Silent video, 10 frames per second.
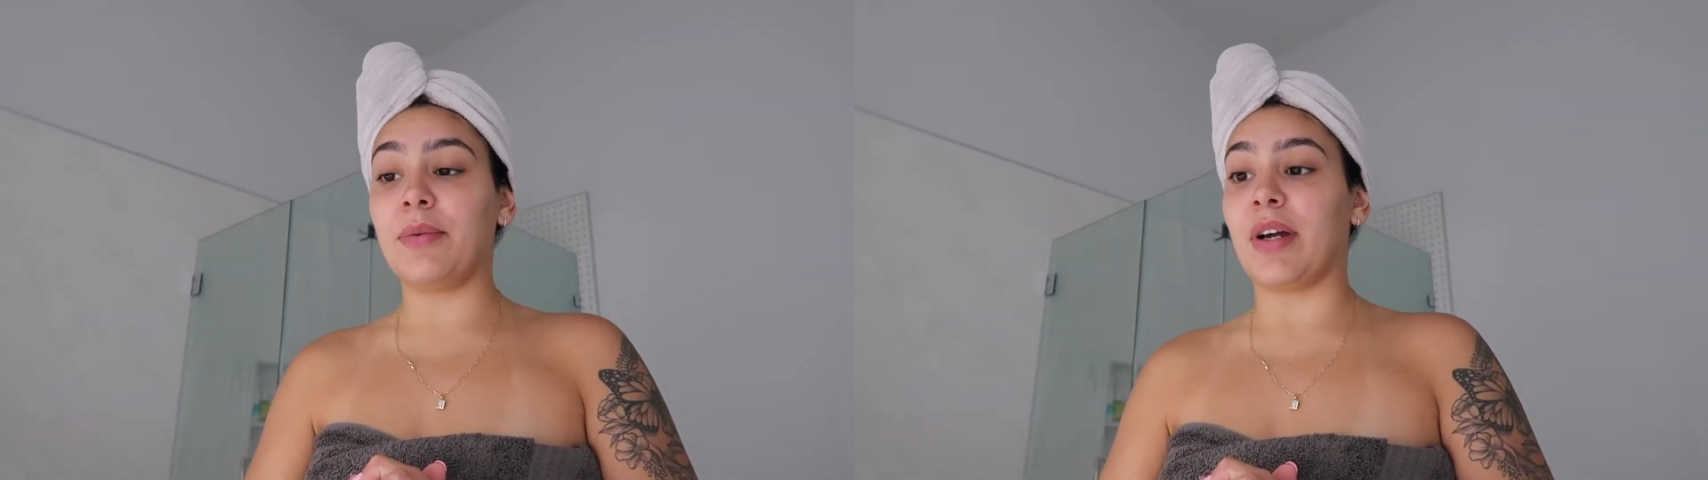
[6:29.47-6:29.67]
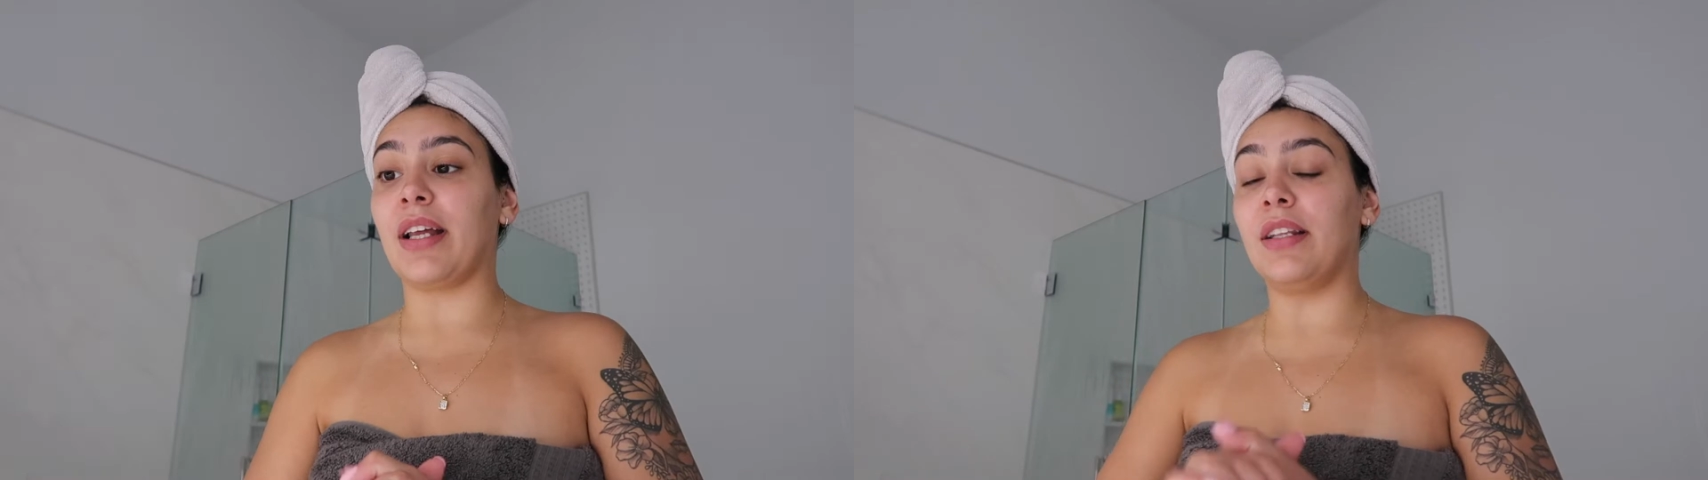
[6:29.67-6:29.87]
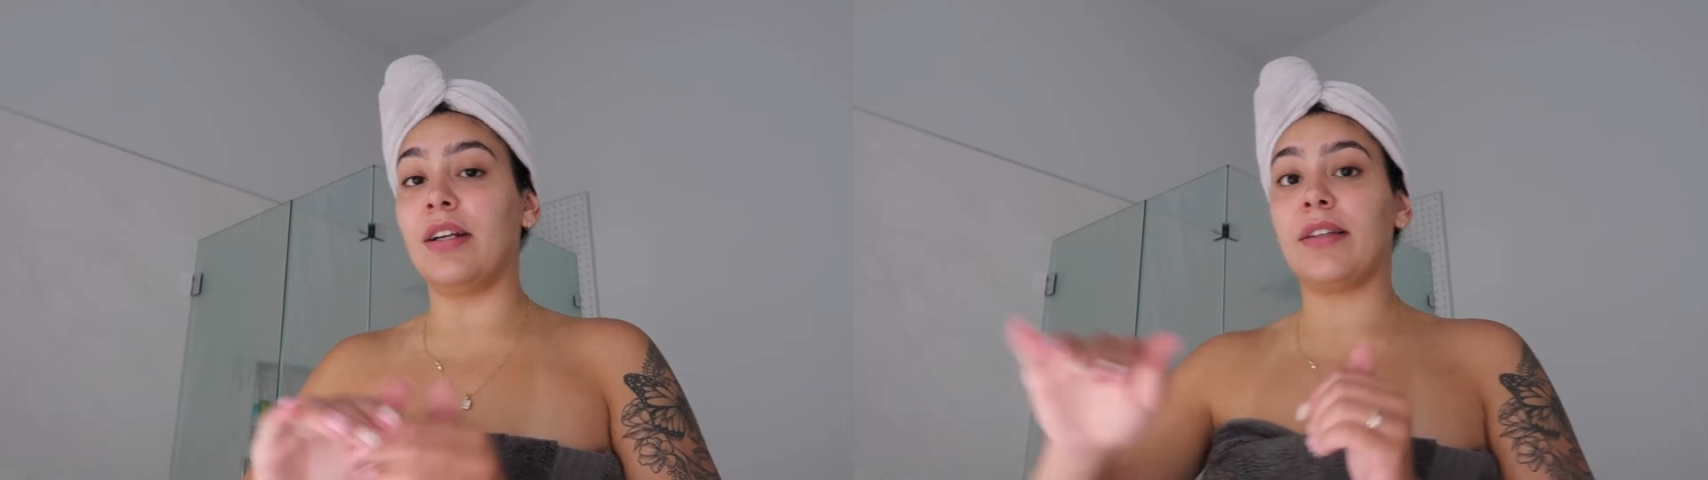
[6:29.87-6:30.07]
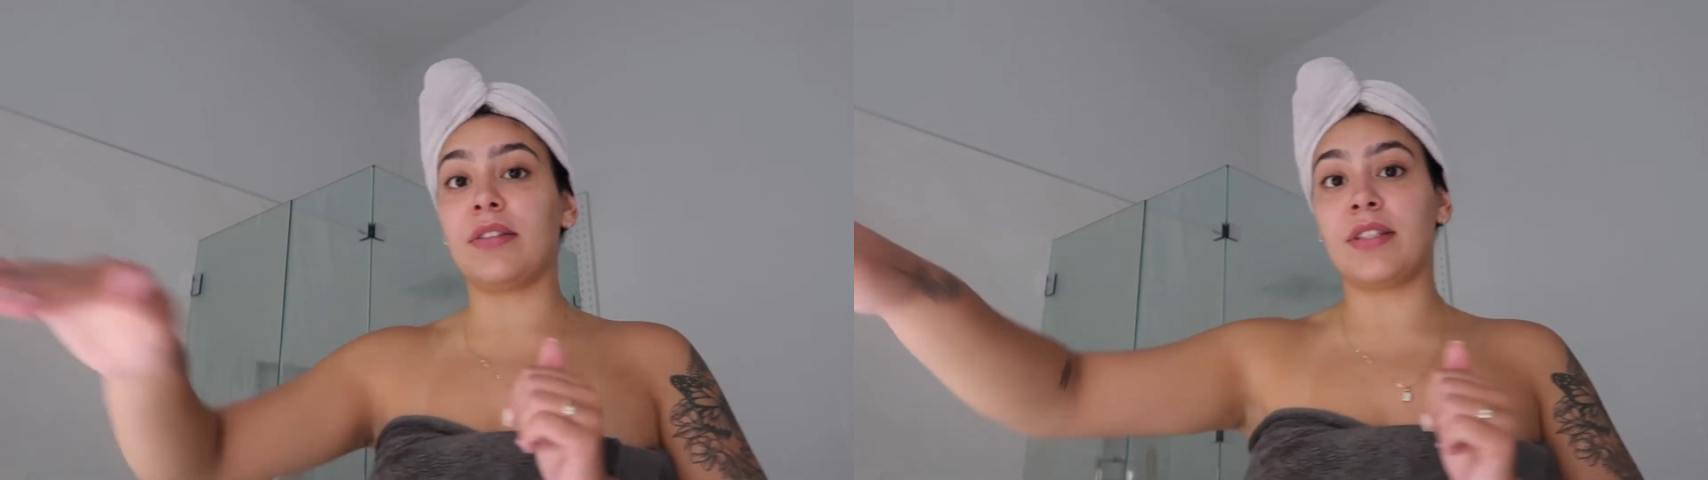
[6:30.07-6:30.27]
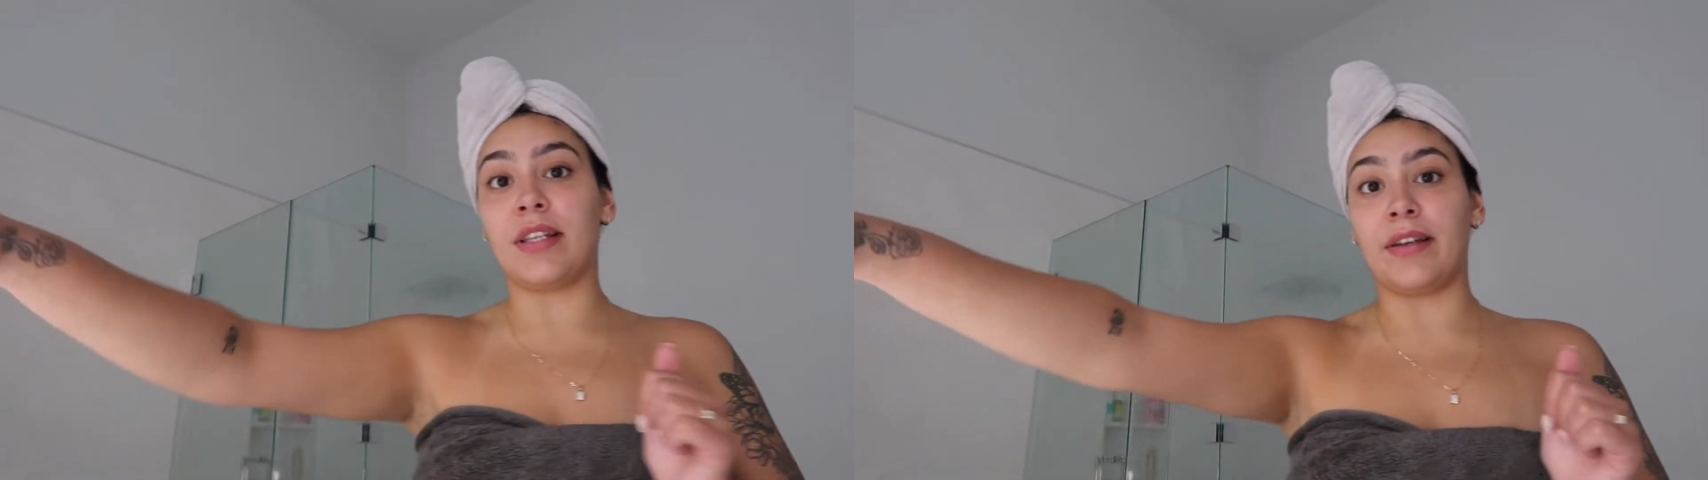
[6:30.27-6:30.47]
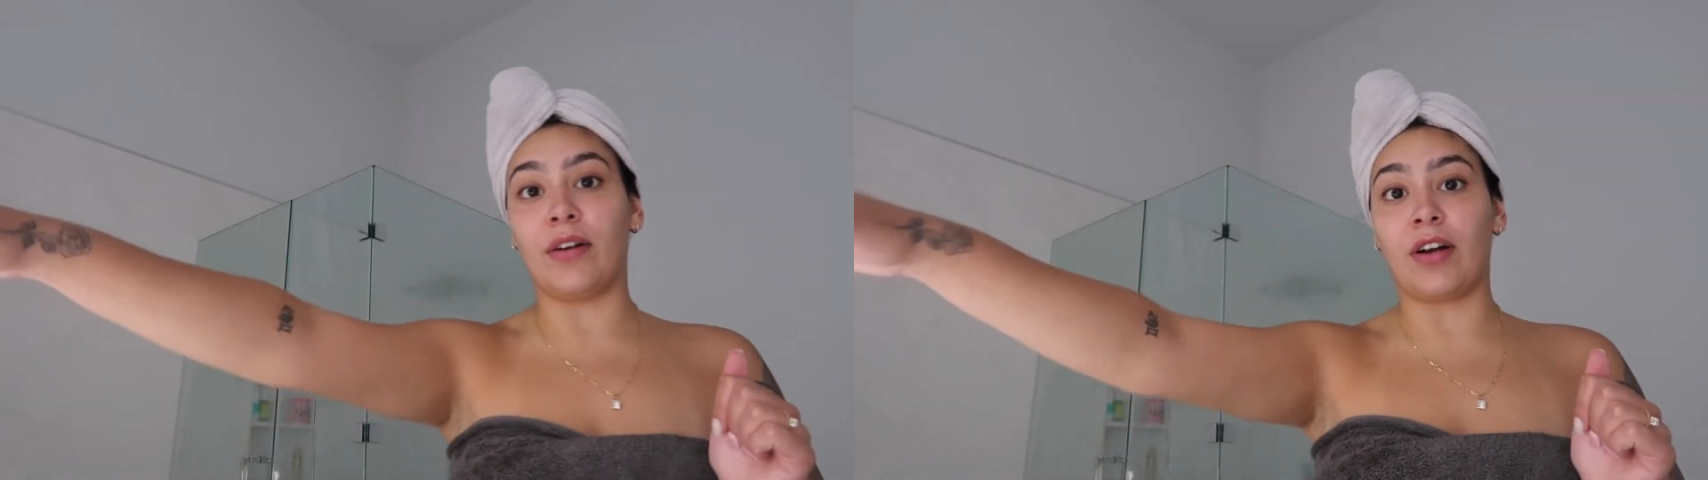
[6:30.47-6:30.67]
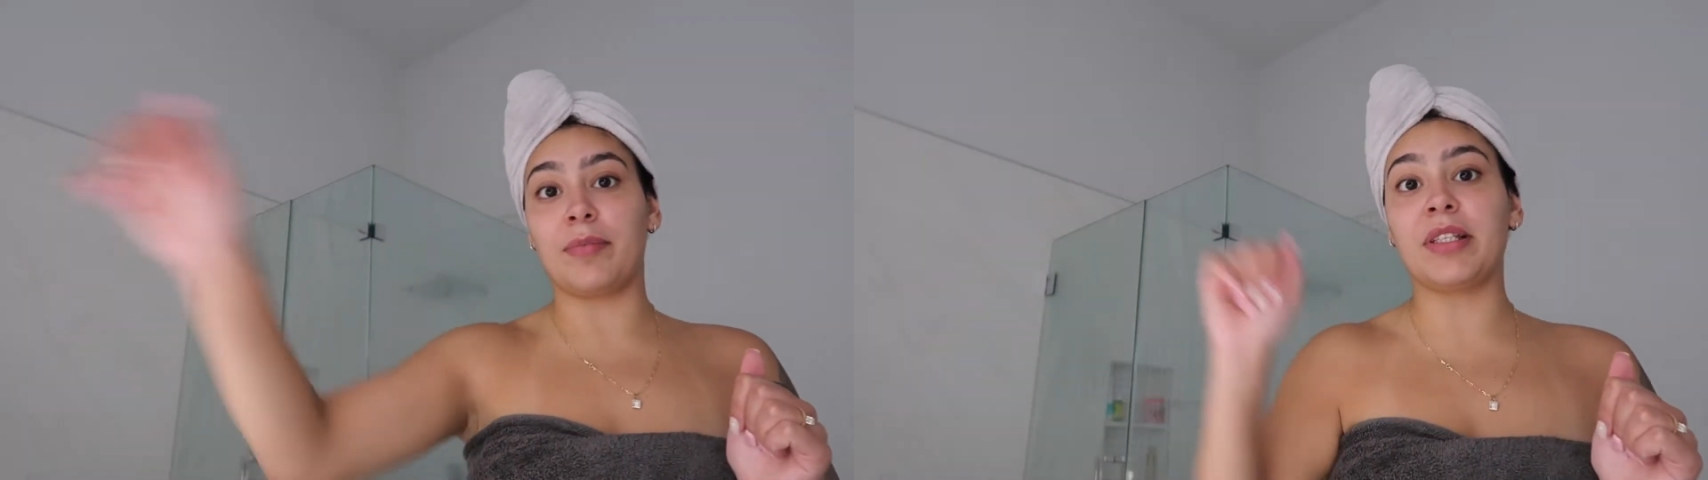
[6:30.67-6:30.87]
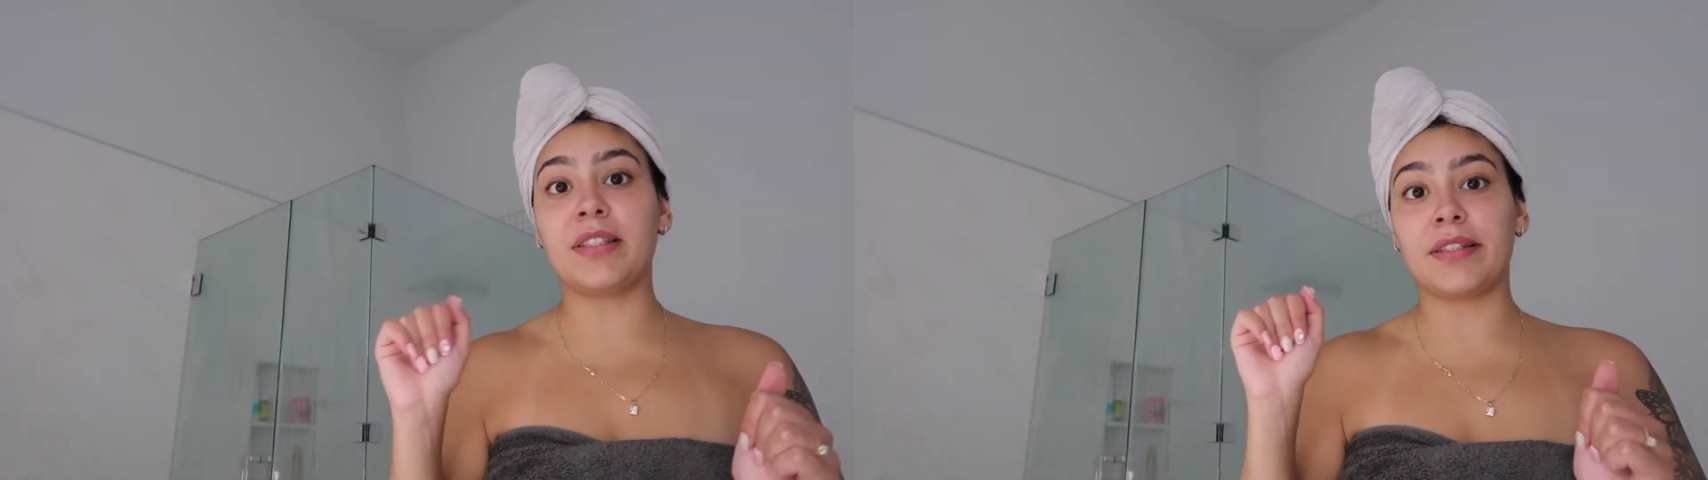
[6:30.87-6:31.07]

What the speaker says: where I literally have to stick an arm in,